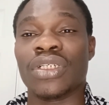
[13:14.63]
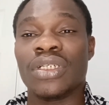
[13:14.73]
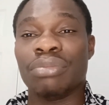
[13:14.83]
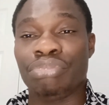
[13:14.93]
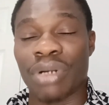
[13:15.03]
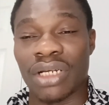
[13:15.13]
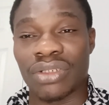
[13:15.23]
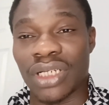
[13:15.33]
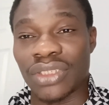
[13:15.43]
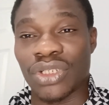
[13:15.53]

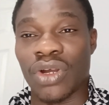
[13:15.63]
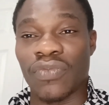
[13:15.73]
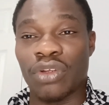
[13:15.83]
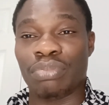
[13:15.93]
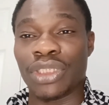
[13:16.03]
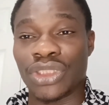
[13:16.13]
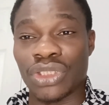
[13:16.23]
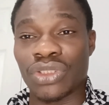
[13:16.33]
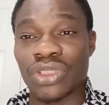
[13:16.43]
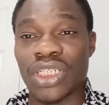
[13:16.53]
background of your picture
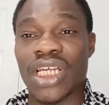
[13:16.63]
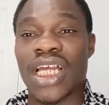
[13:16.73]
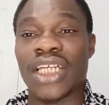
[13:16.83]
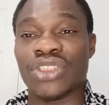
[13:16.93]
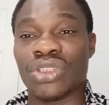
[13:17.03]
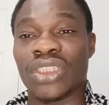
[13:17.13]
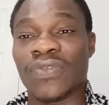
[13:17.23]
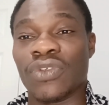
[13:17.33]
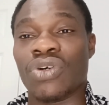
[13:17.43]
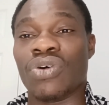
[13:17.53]
and use it
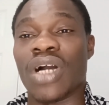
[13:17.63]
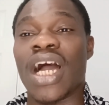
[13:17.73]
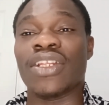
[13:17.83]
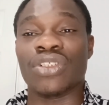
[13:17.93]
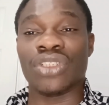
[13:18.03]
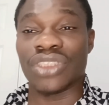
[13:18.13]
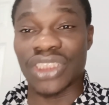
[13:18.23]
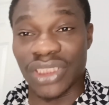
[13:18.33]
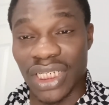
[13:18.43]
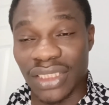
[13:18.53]
for another
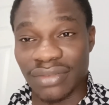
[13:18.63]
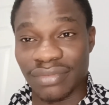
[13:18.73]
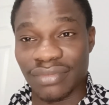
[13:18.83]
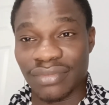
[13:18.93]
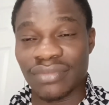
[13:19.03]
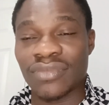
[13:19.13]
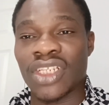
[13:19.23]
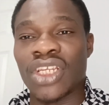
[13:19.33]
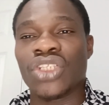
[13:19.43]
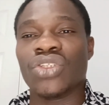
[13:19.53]
design.
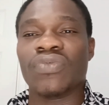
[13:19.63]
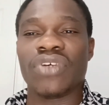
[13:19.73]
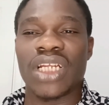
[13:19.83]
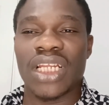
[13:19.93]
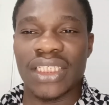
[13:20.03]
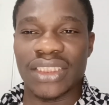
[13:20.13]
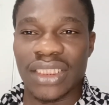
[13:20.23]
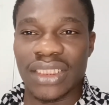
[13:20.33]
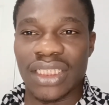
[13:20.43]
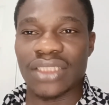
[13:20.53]
Don't forget that I said
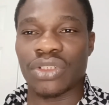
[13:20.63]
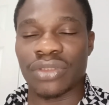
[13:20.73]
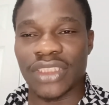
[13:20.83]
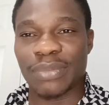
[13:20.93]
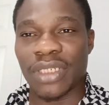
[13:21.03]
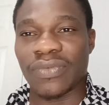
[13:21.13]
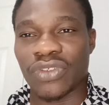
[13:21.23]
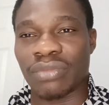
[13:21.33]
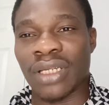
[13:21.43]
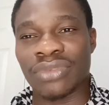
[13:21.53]
that on this
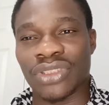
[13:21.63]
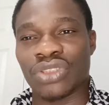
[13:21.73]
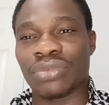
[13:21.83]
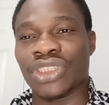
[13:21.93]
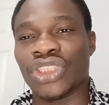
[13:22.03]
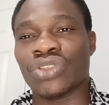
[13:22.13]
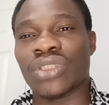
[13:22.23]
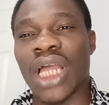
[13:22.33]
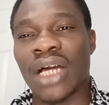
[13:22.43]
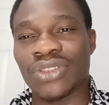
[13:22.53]
platform I'm just going to be teaching
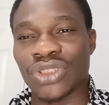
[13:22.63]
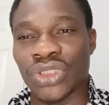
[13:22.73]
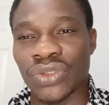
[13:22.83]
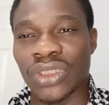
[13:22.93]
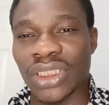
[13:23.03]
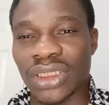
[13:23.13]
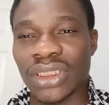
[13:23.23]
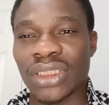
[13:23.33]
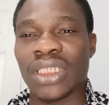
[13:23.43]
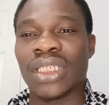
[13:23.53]
how to create
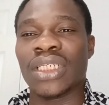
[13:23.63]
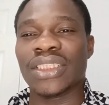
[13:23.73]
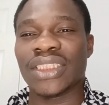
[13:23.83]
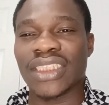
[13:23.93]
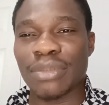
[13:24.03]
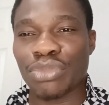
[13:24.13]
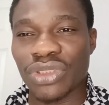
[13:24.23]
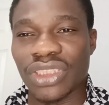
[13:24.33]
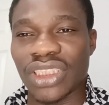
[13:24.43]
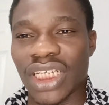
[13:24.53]
simple
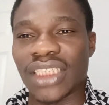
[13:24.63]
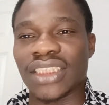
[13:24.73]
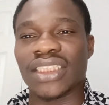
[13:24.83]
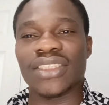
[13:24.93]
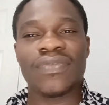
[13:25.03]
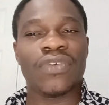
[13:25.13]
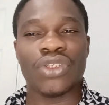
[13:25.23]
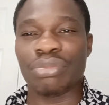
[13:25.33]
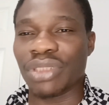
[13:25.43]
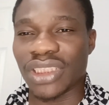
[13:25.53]
designs for your
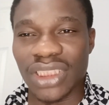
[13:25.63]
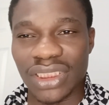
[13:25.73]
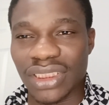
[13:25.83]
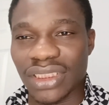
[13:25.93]
business.